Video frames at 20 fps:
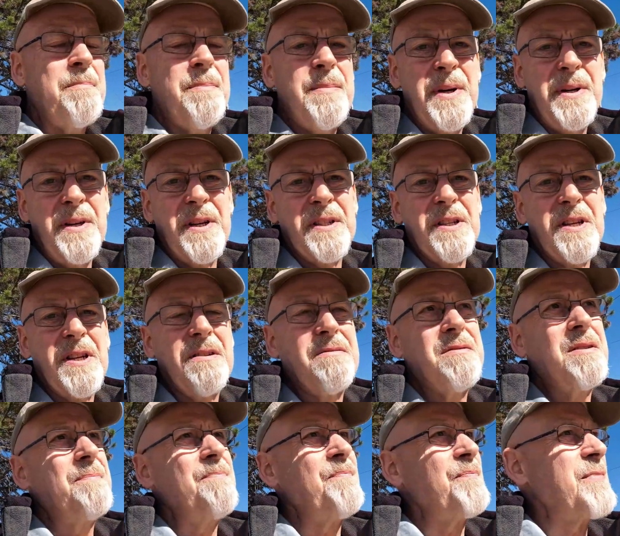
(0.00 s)
But,
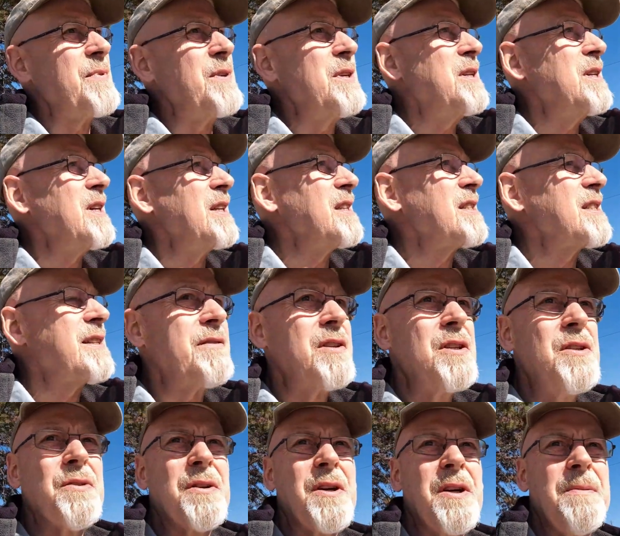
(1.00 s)
right, let's have a
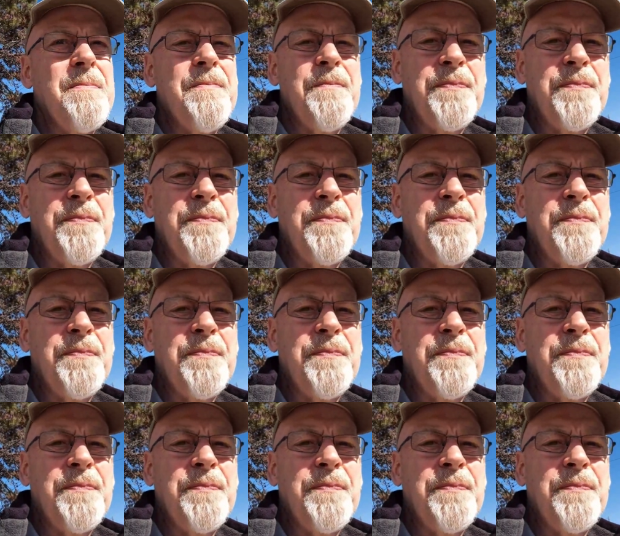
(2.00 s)
look.